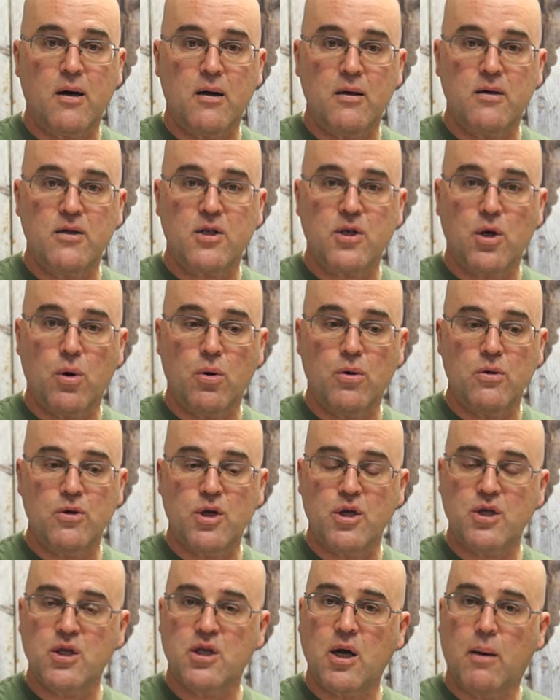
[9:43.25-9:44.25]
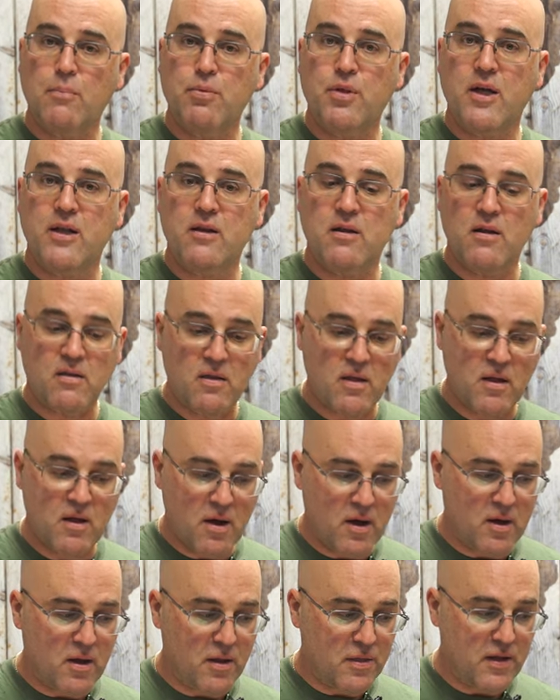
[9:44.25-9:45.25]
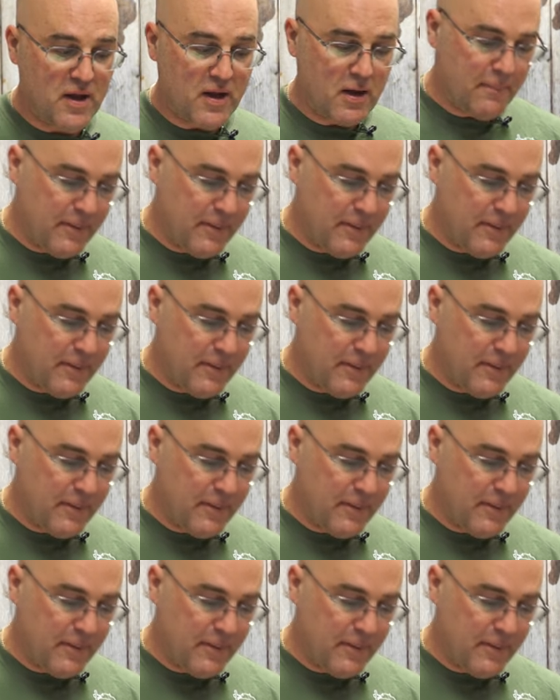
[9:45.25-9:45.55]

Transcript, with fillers: Uh, so just something to uh,